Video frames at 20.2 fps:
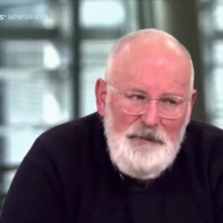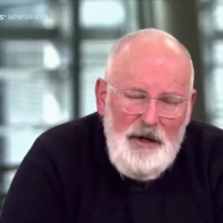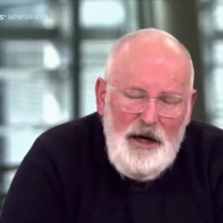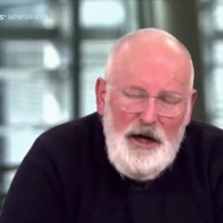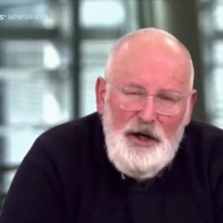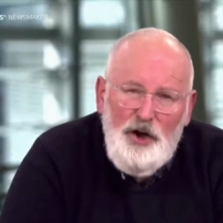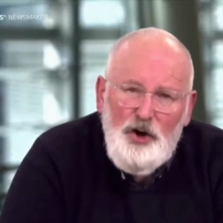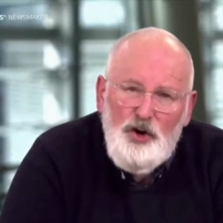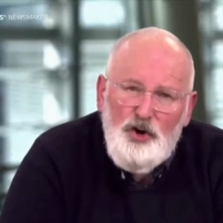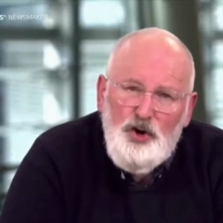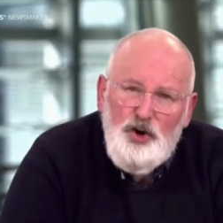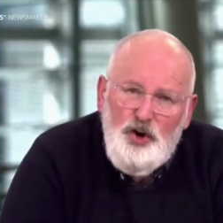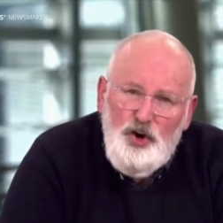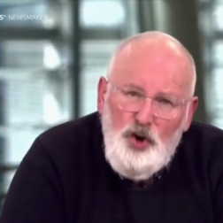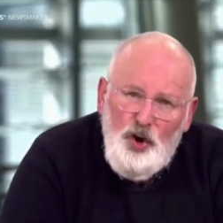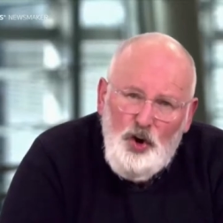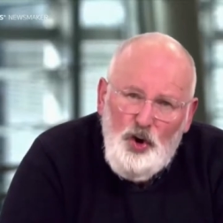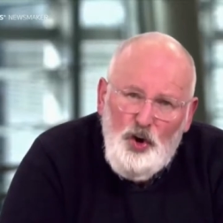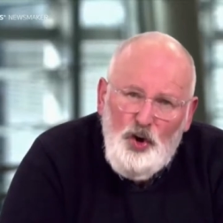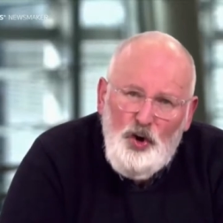are not
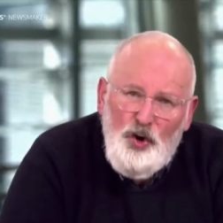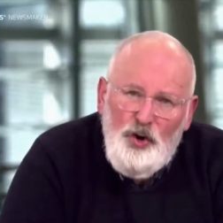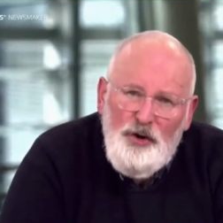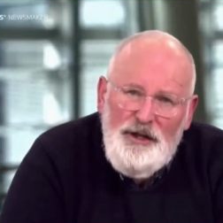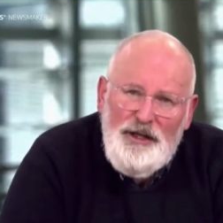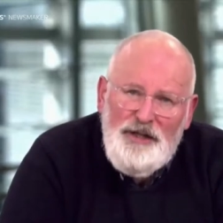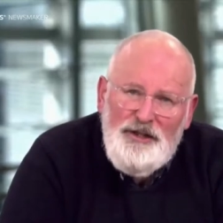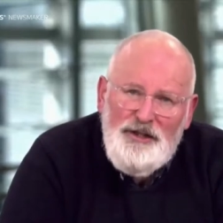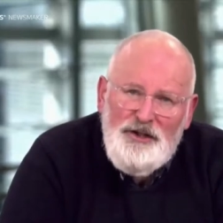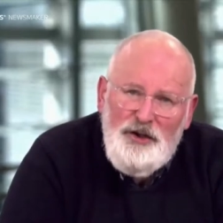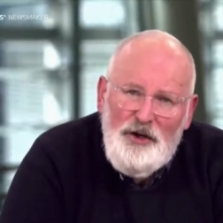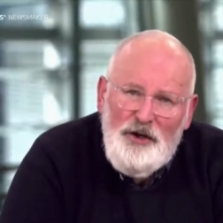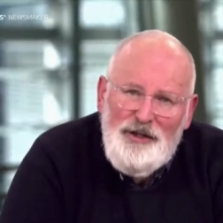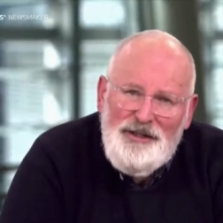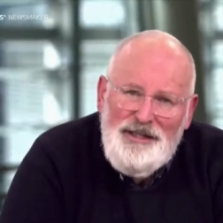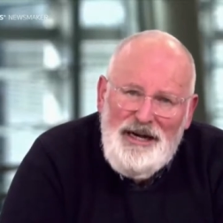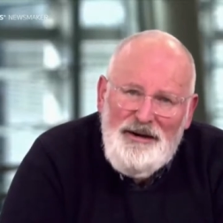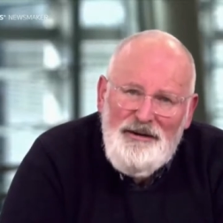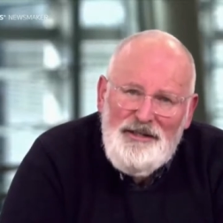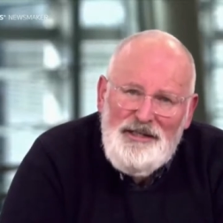sure that
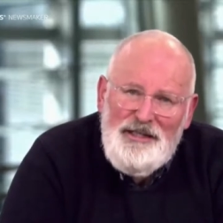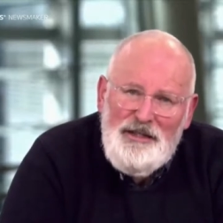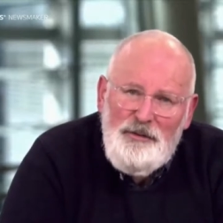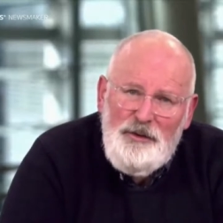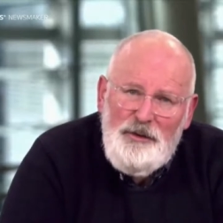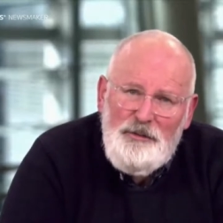solidarity